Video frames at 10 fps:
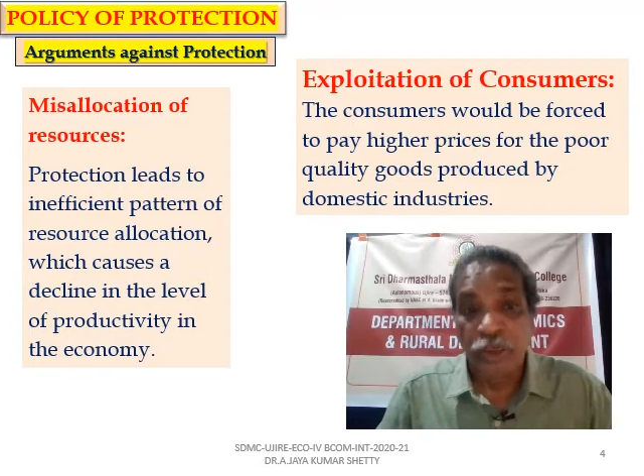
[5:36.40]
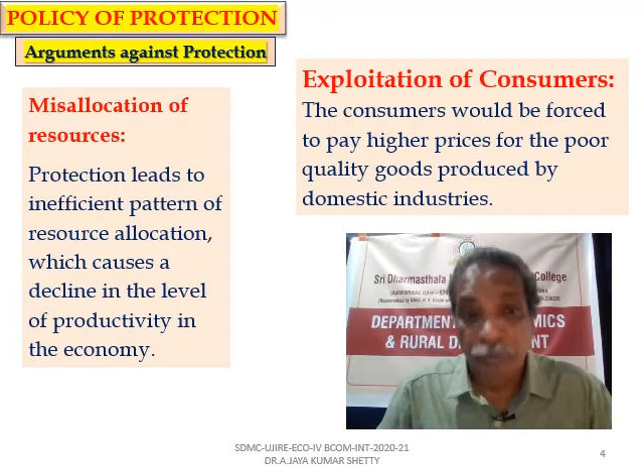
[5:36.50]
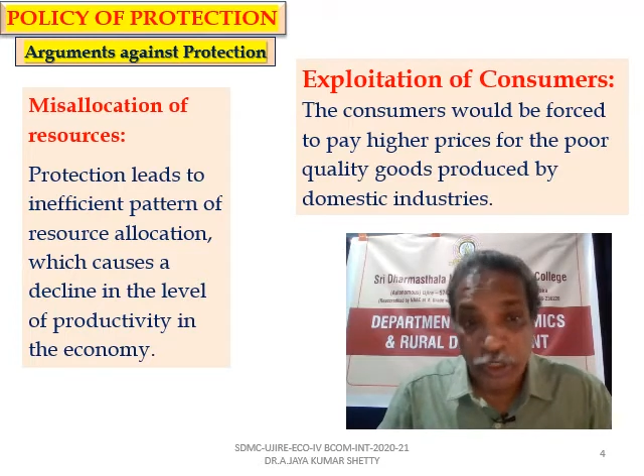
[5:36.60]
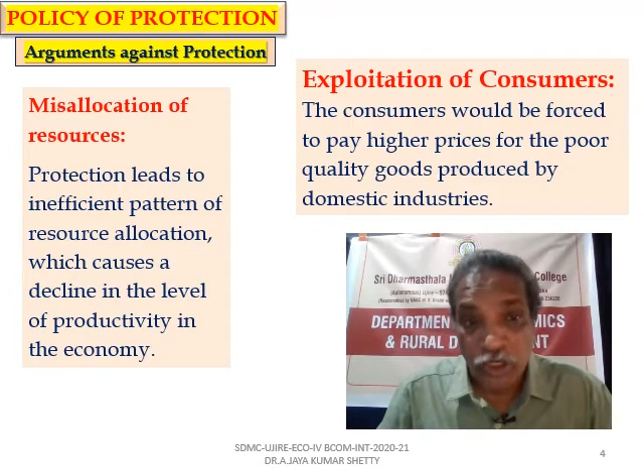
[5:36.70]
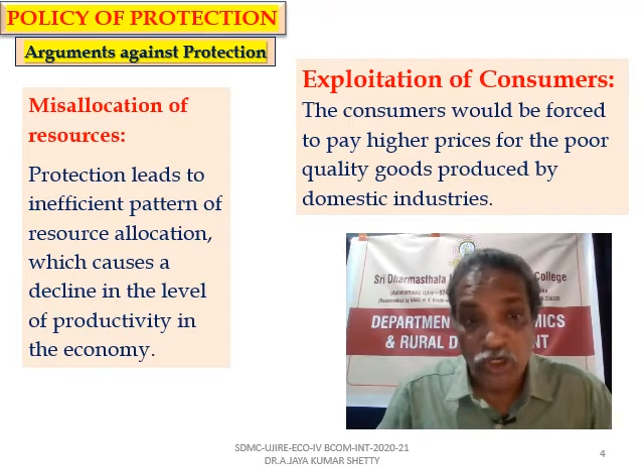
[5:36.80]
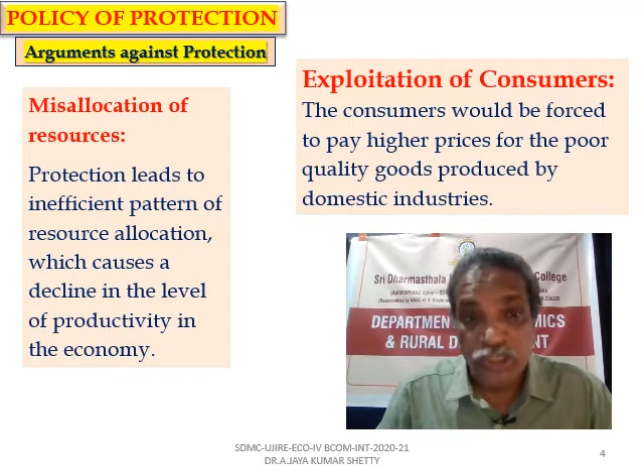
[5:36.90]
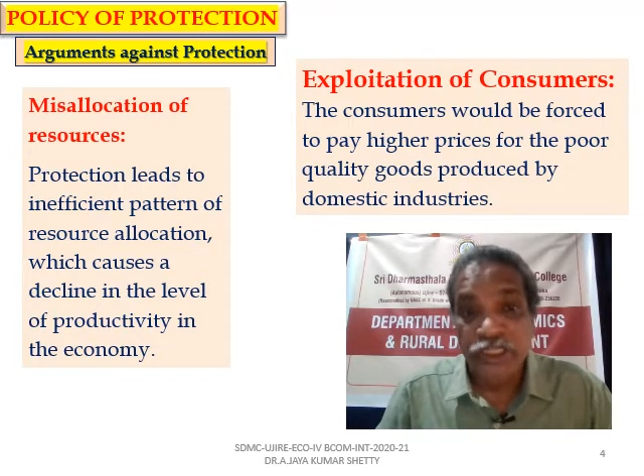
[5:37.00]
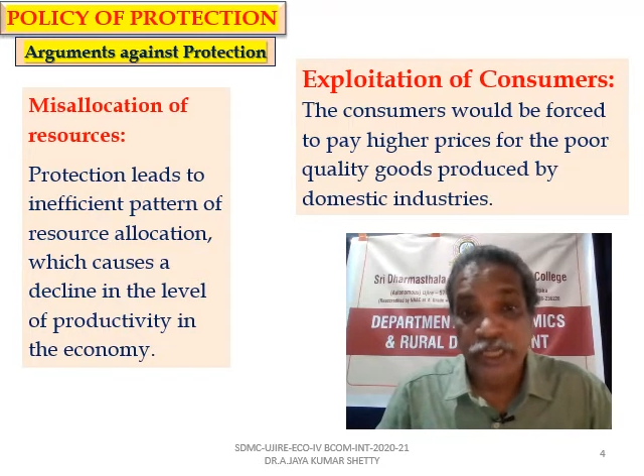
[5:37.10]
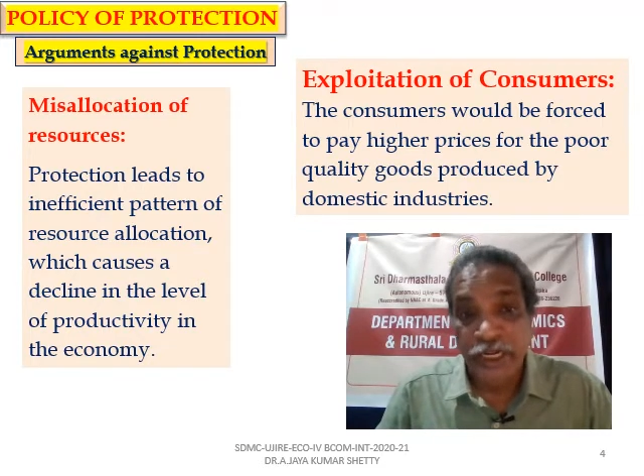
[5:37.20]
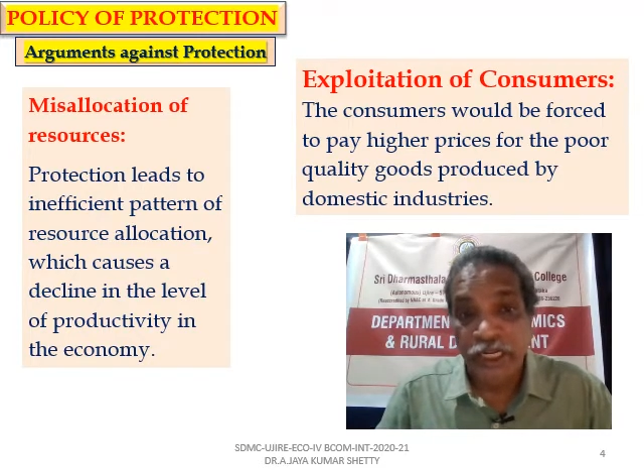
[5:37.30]

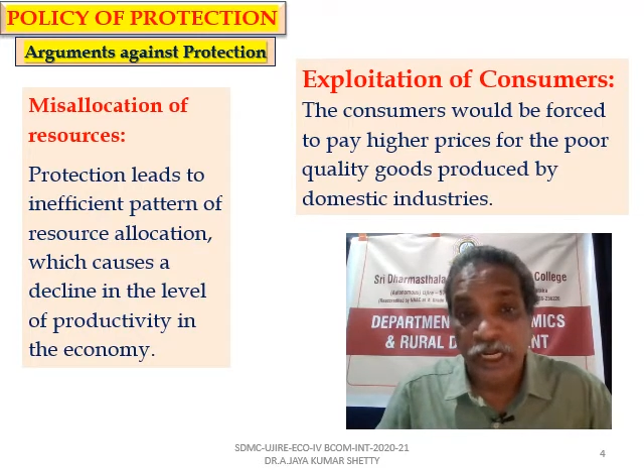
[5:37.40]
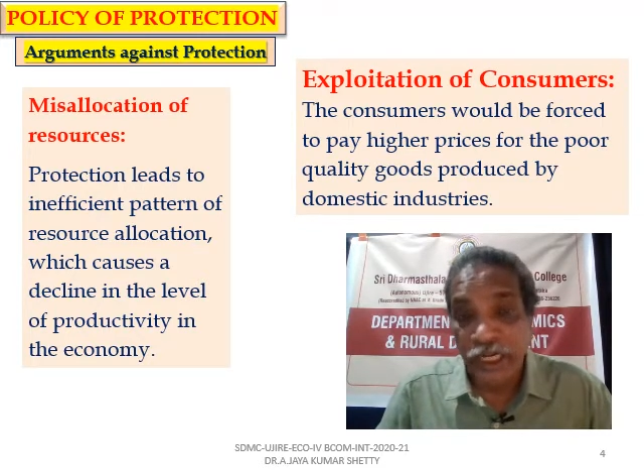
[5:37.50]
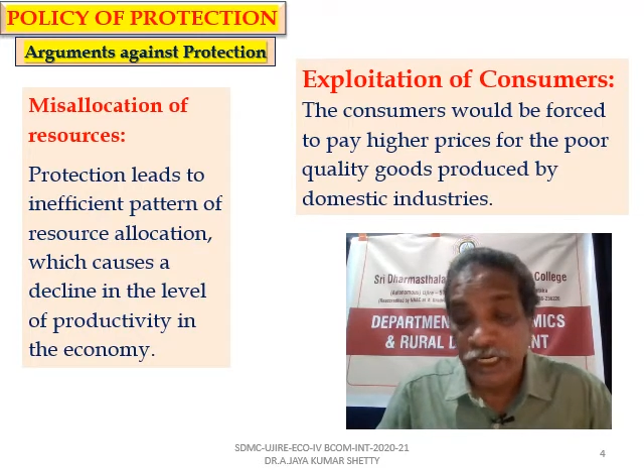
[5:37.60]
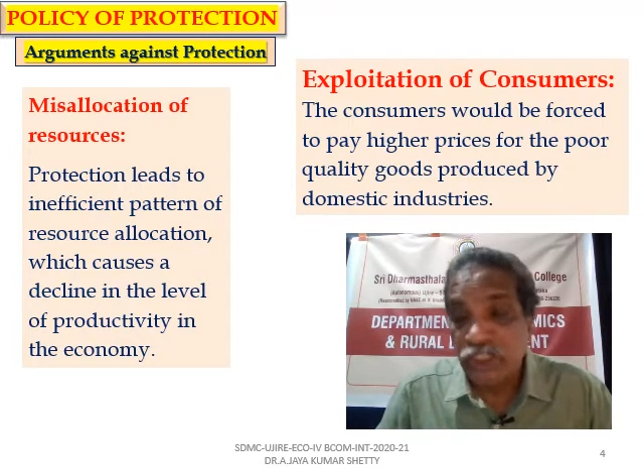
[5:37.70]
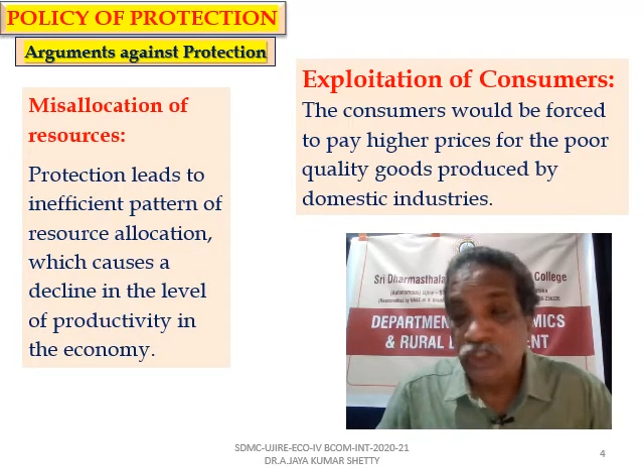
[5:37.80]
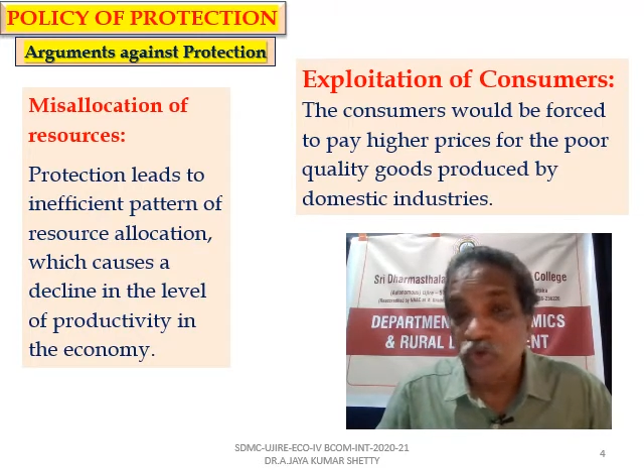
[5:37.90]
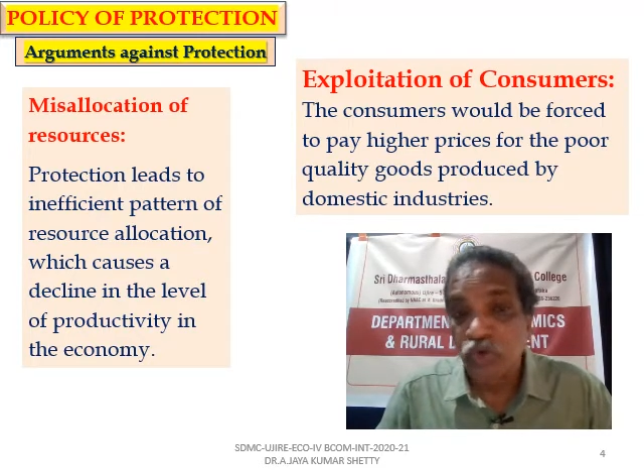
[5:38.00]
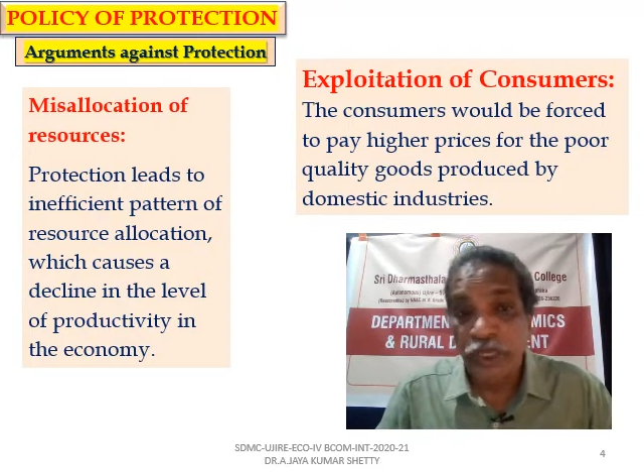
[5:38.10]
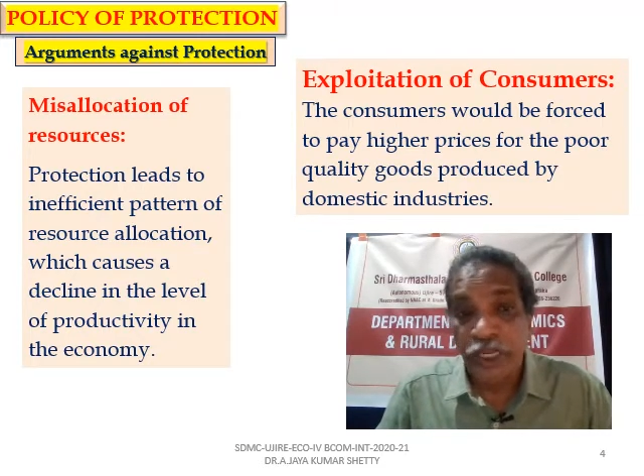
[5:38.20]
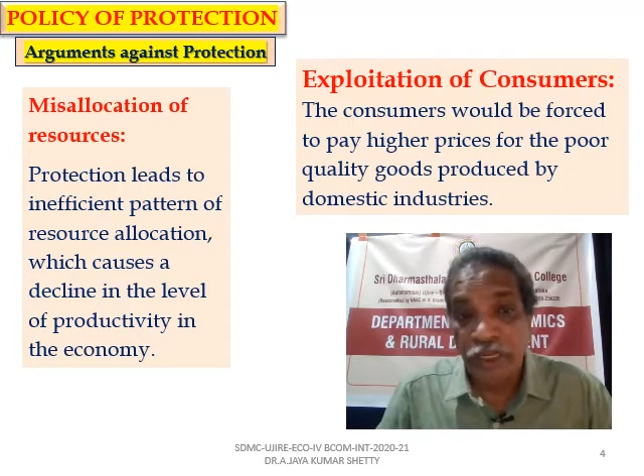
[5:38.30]
because it leads
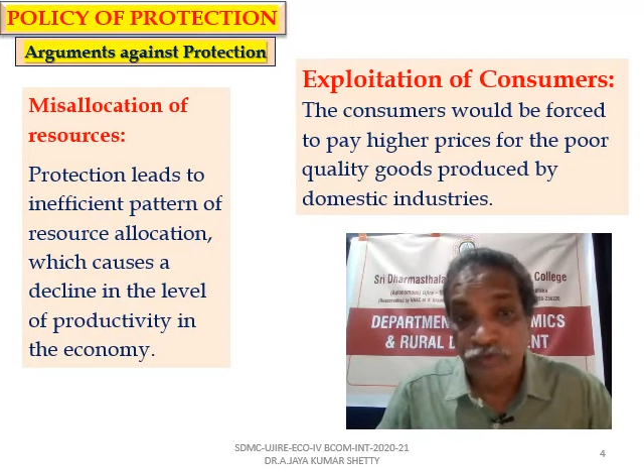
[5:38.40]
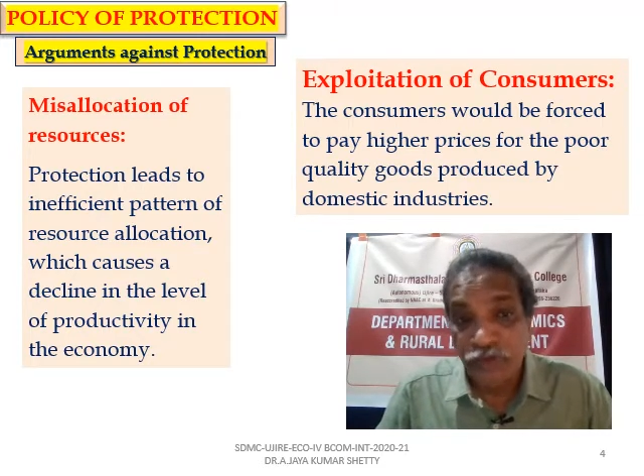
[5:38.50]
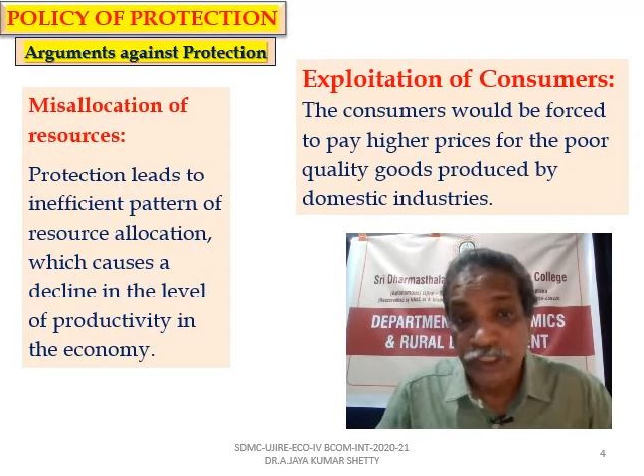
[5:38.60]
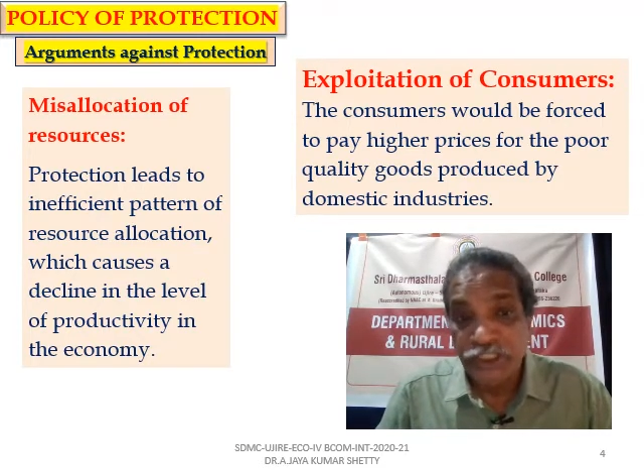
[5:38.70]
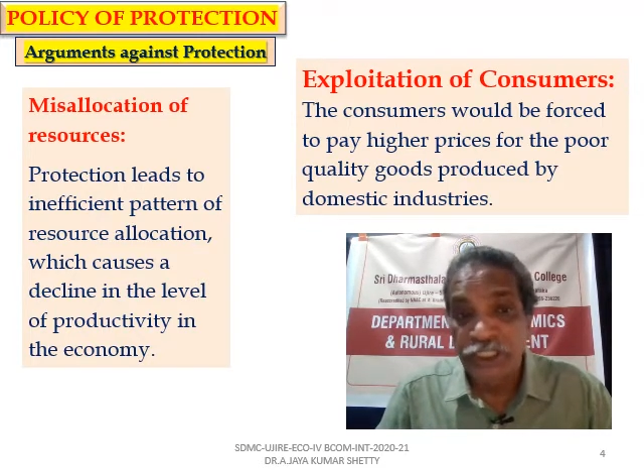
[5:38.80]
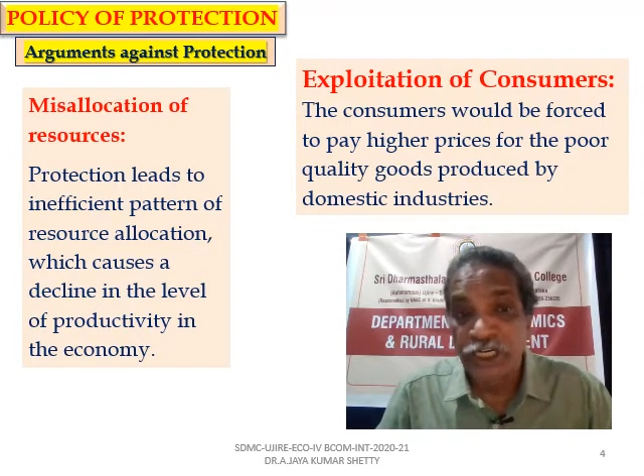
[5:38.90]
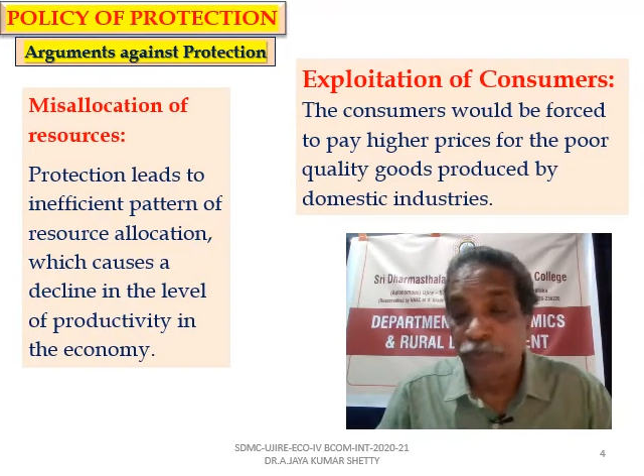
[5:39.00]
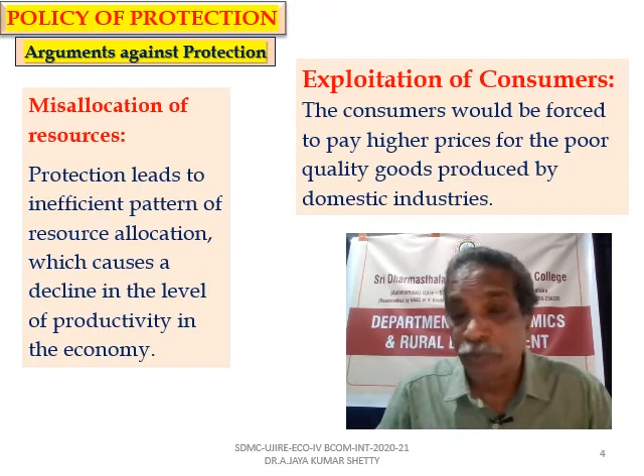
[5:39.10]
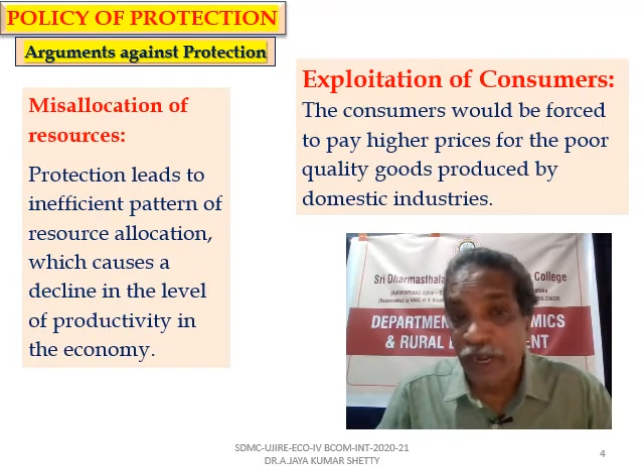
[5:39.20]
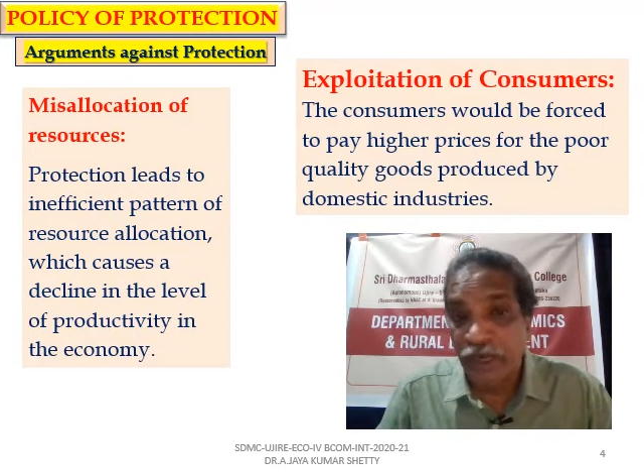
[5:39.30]
to
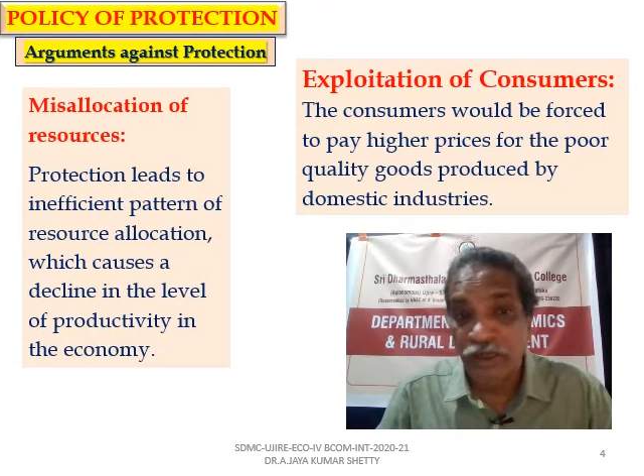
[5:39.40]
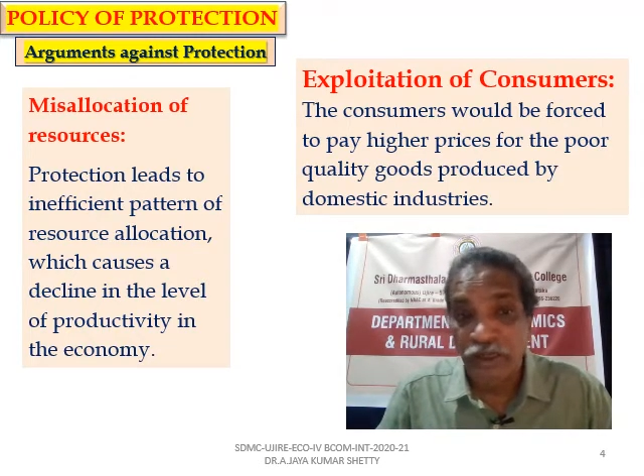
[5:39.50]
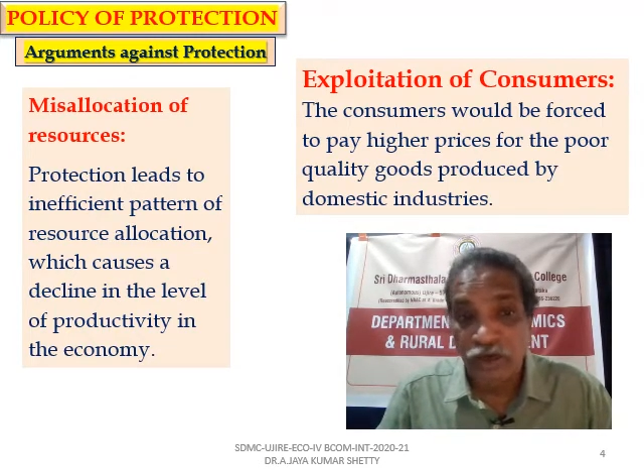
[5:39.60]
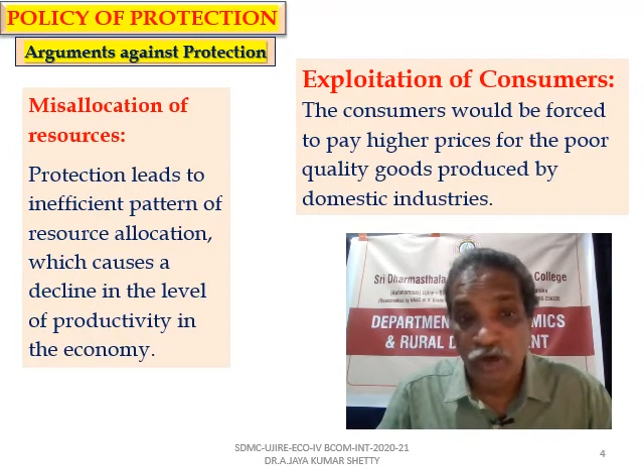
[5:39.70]
inefficient pattern